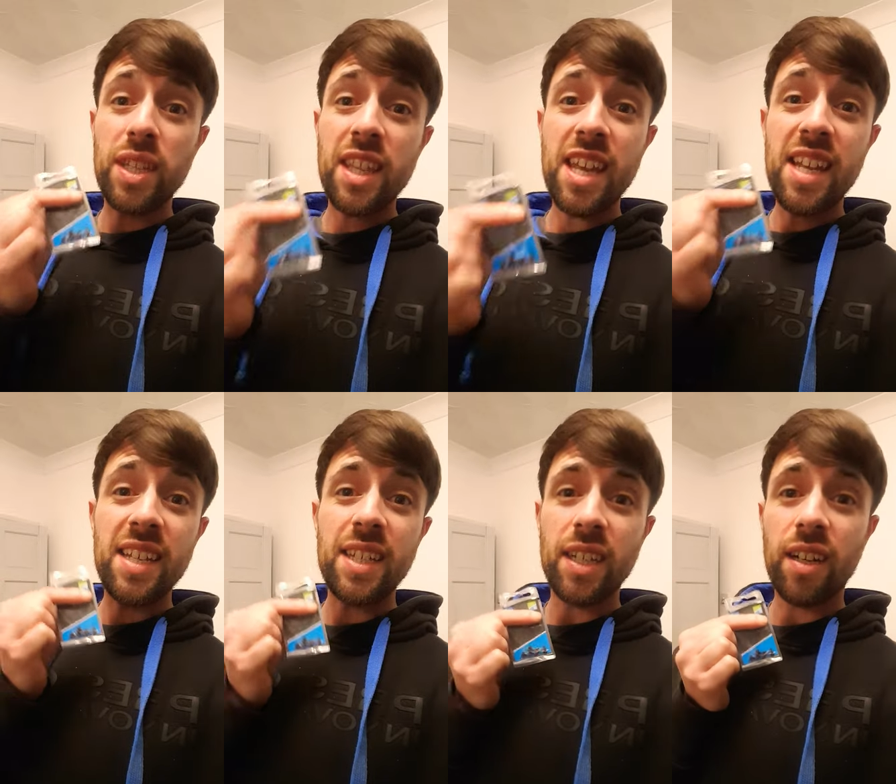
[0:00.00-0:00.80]

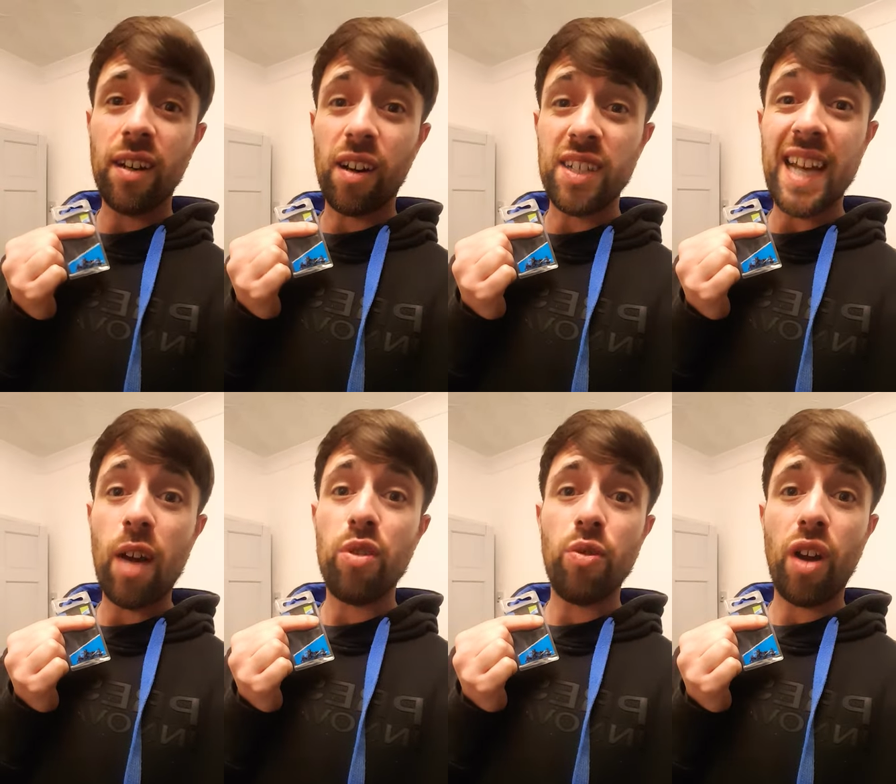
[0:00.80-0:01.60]
these, I
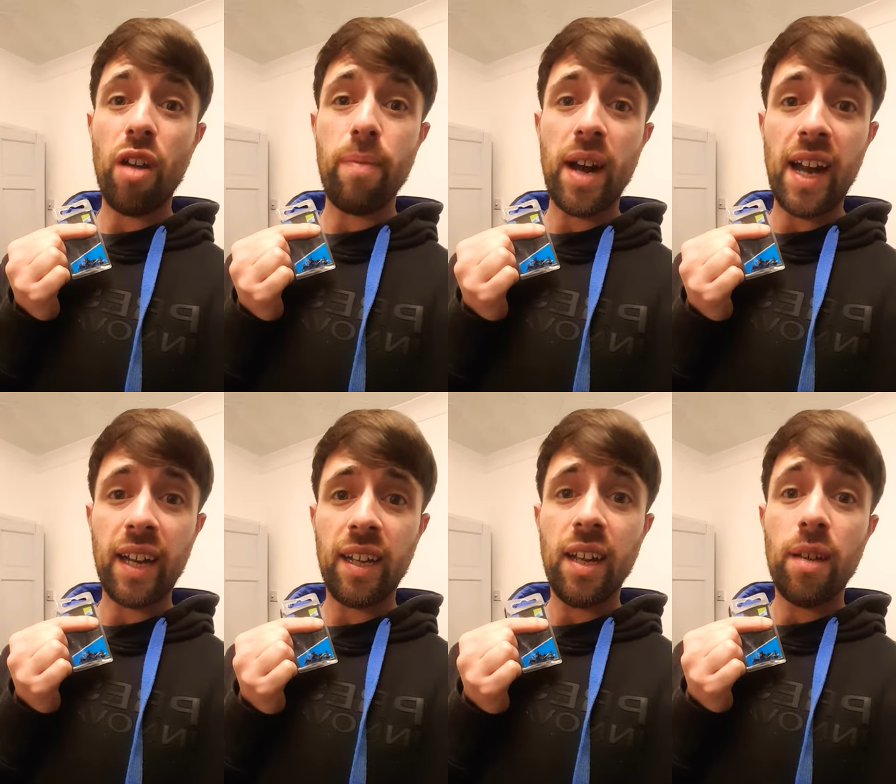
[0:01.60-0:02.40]
doubt you'll go back.